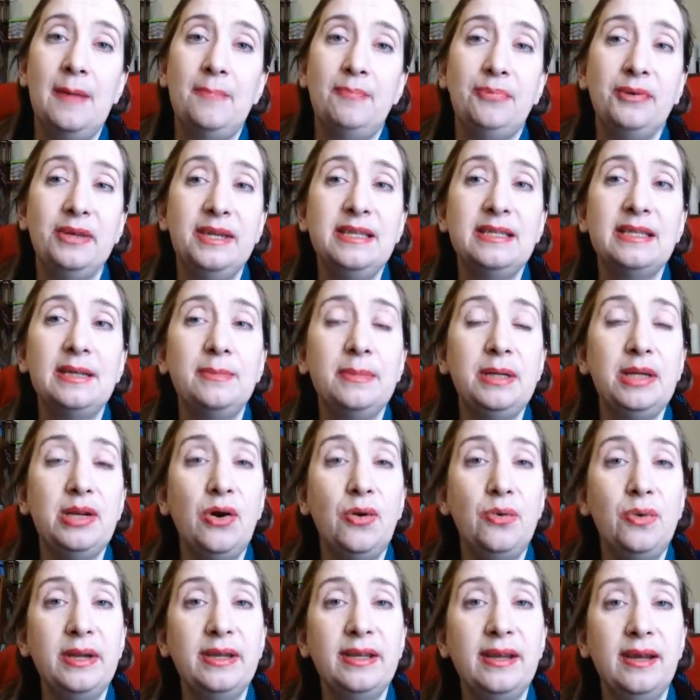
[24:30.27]
Please let me
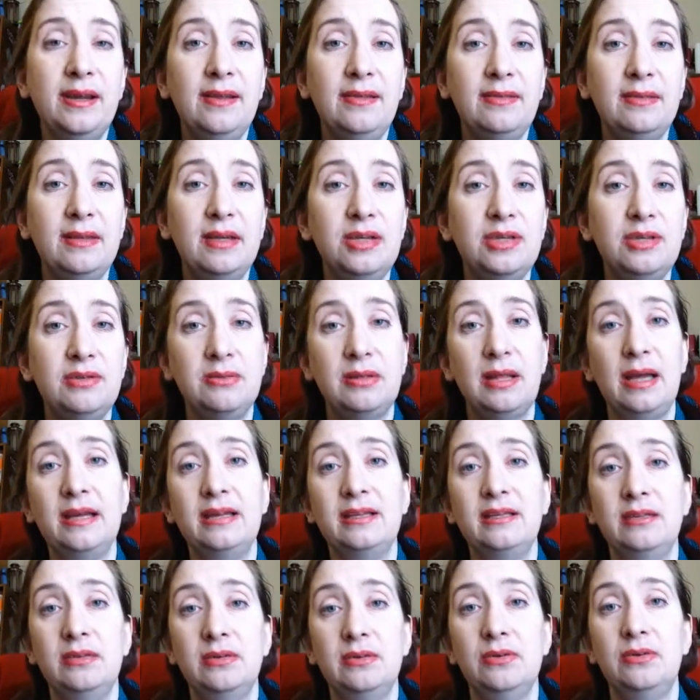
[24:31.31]
know what kind of things you'd
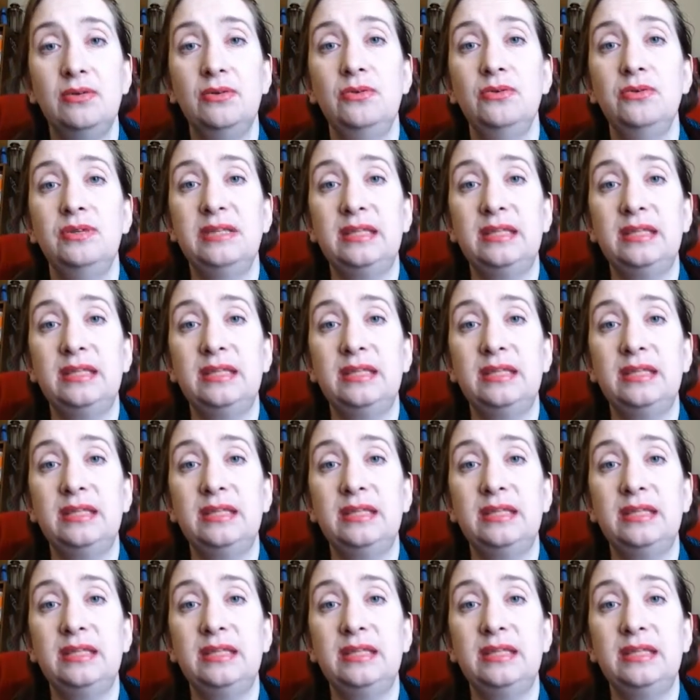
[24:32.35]
like to